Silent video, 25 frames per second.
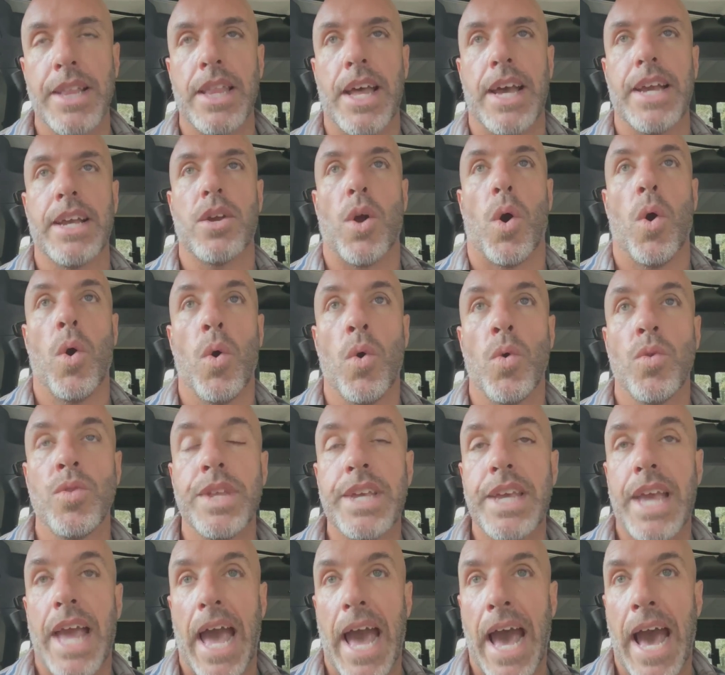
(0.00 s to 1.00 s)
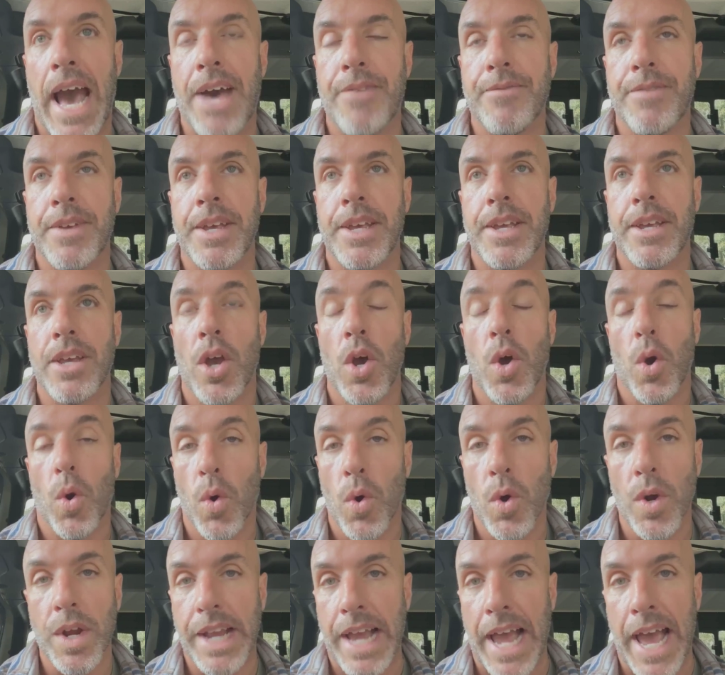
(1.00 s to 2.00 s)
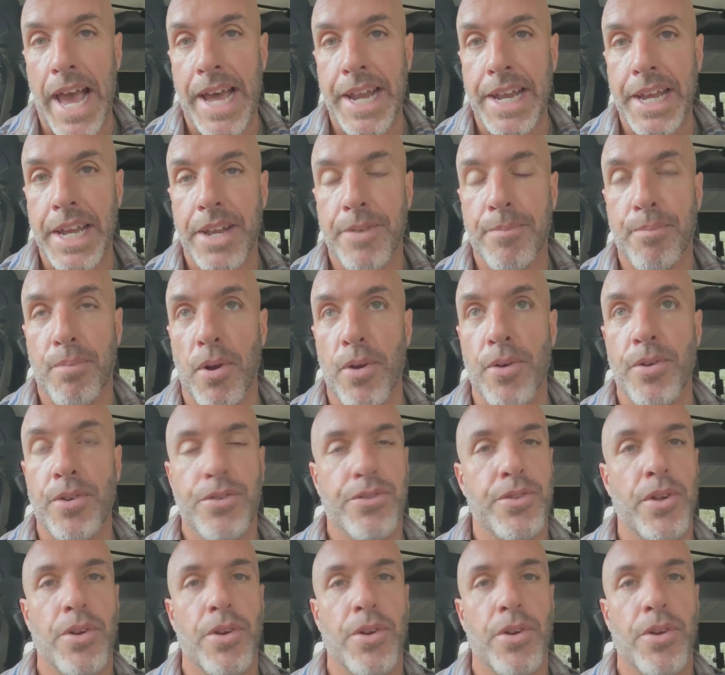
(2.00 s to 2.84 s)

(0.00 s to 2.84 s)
Like only having organic produce.